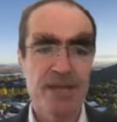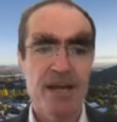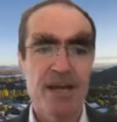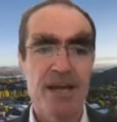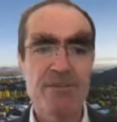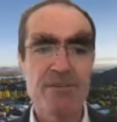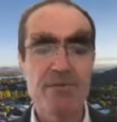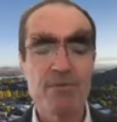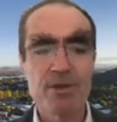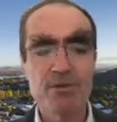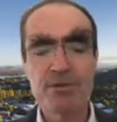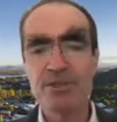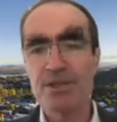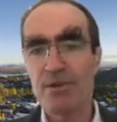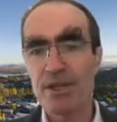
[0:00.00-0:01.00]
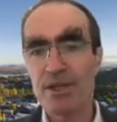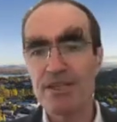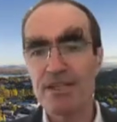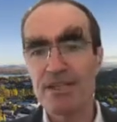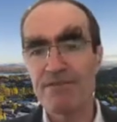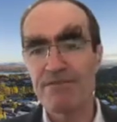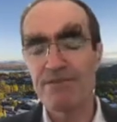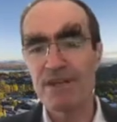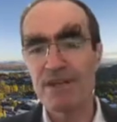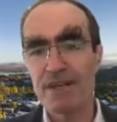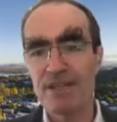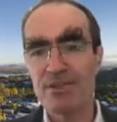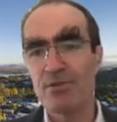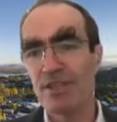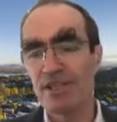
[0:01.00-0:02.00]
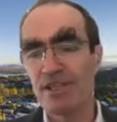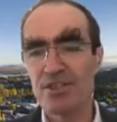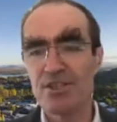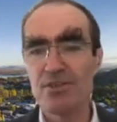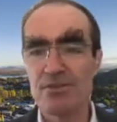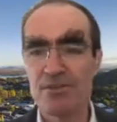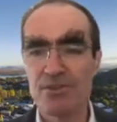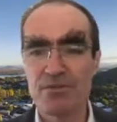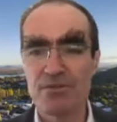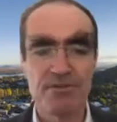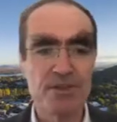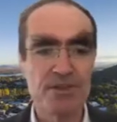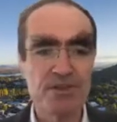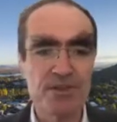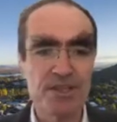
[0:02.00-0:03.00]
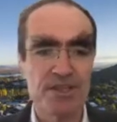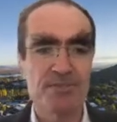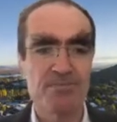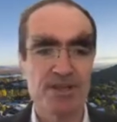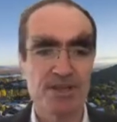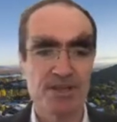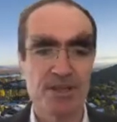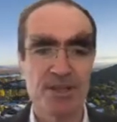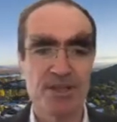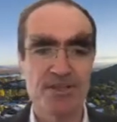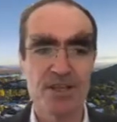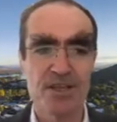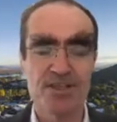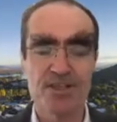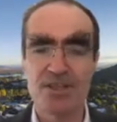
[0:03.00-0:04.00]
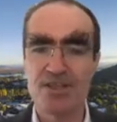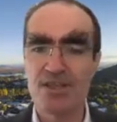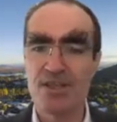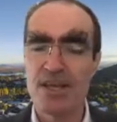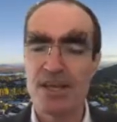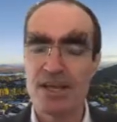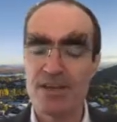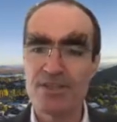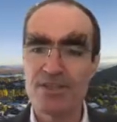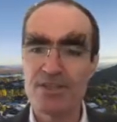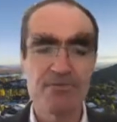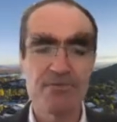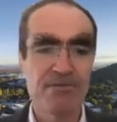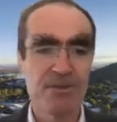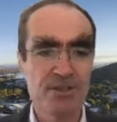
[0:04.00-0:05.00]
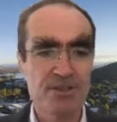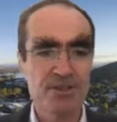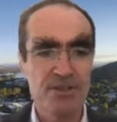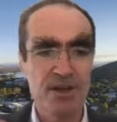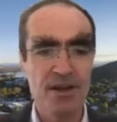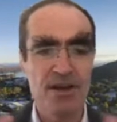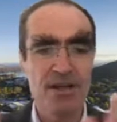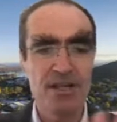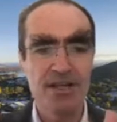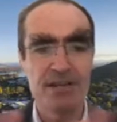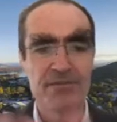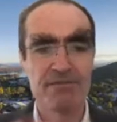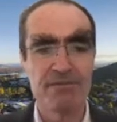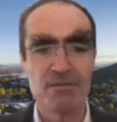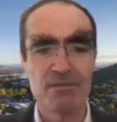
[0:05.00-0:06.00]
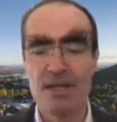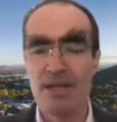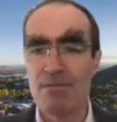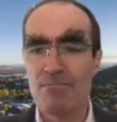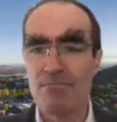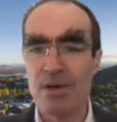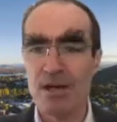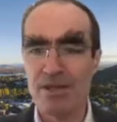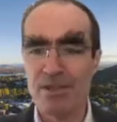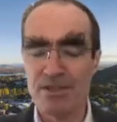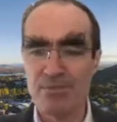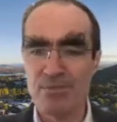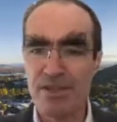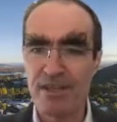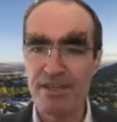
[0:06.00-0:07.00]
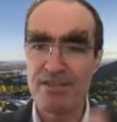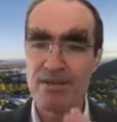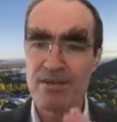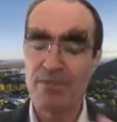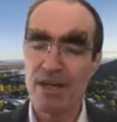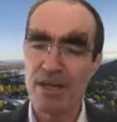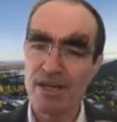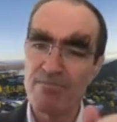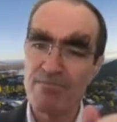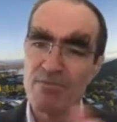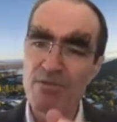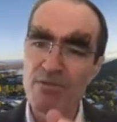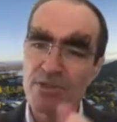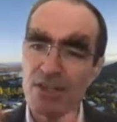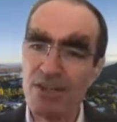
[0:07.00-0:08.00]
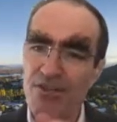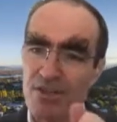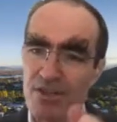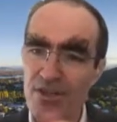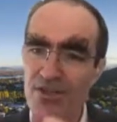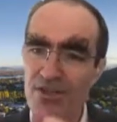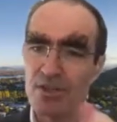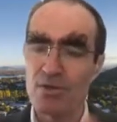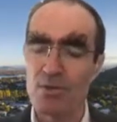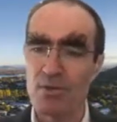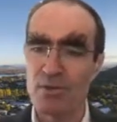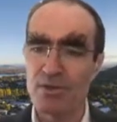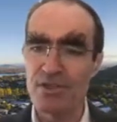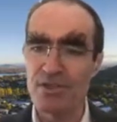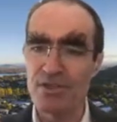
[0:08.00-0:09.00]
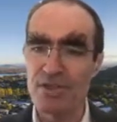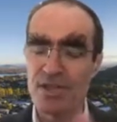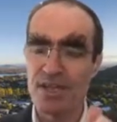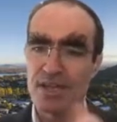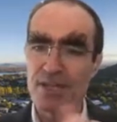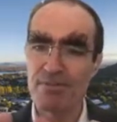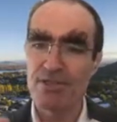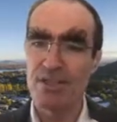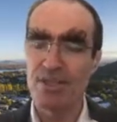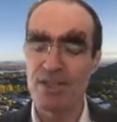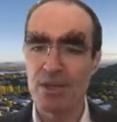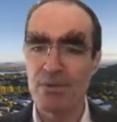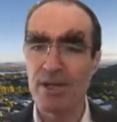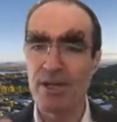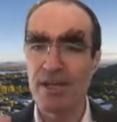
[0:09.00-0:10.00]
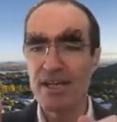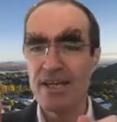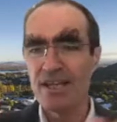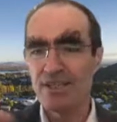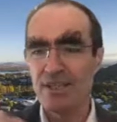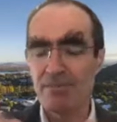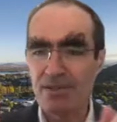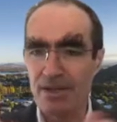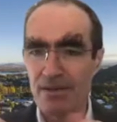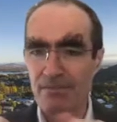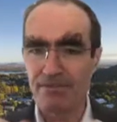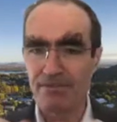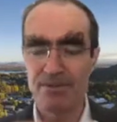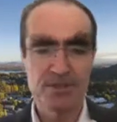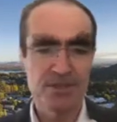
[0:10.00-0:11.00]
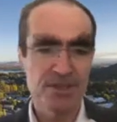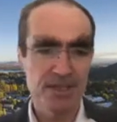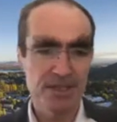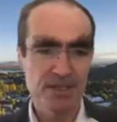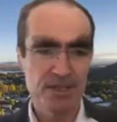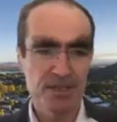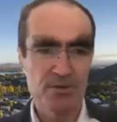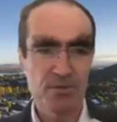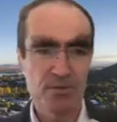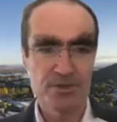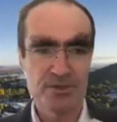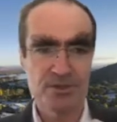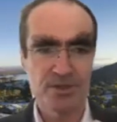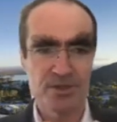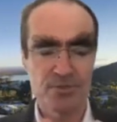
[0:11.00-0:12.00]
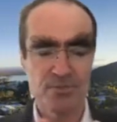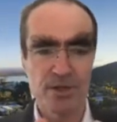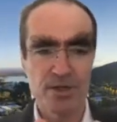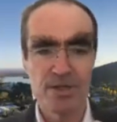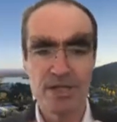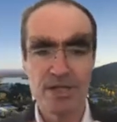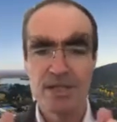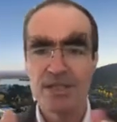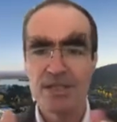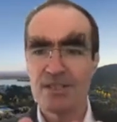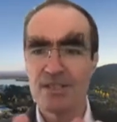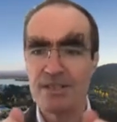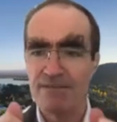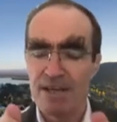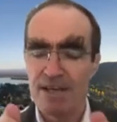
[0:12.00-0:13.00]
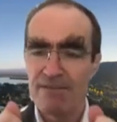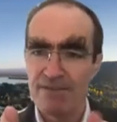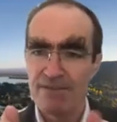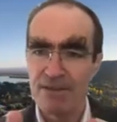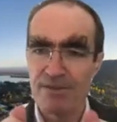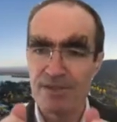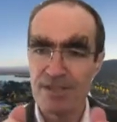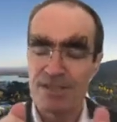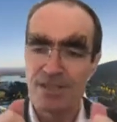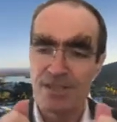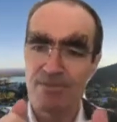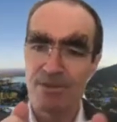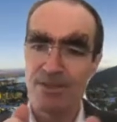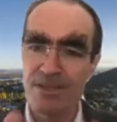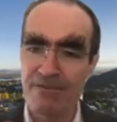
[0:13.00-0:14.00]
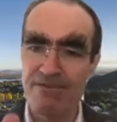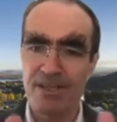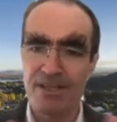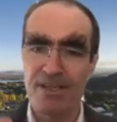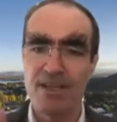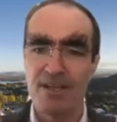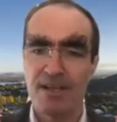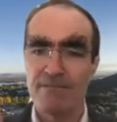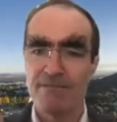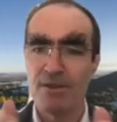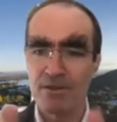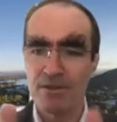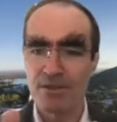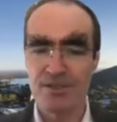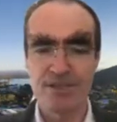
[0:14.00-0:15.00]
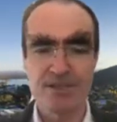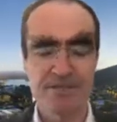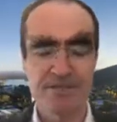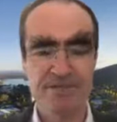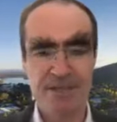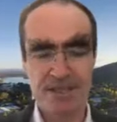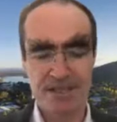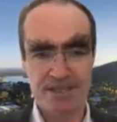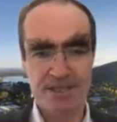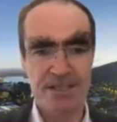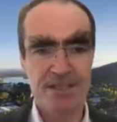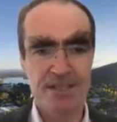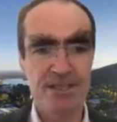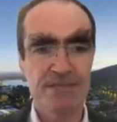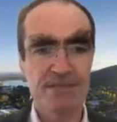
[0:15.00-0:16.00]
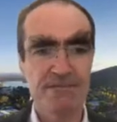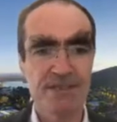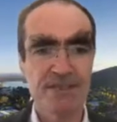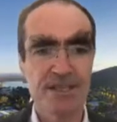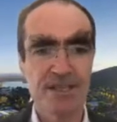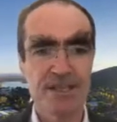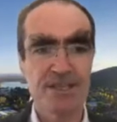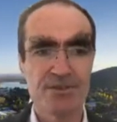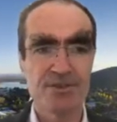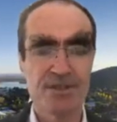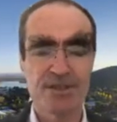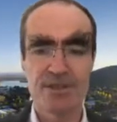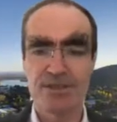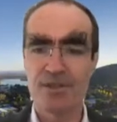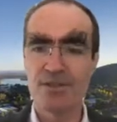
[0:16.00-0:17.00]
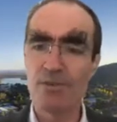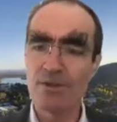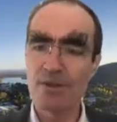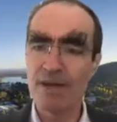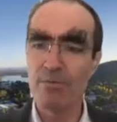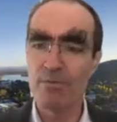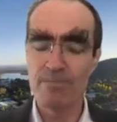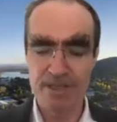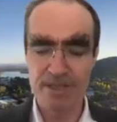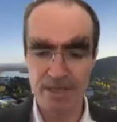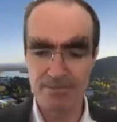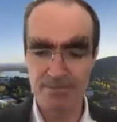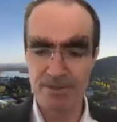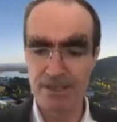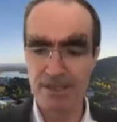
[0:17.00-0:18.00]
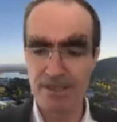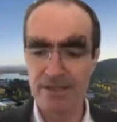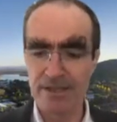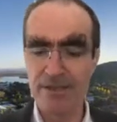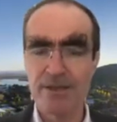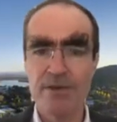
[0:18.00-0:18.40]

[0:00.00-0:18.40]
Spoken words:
And then we also identify, and you'll hear students refer to their specializations, and this refers to high level minors, when they've combined usually third year courses in a particular way, sometimes a few second year courses as well, to give very specific focuses for their study, for their interests. And all that will become clear